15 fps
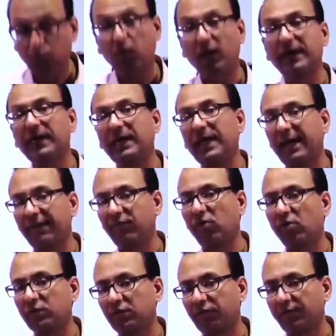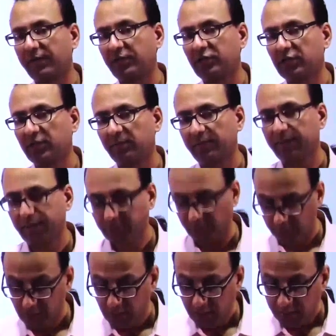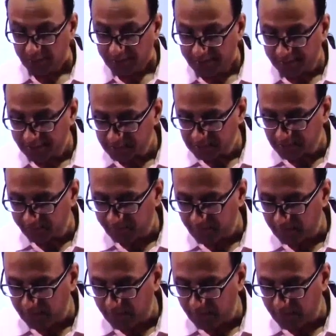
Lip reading: why it will have all the three germ layers? It is having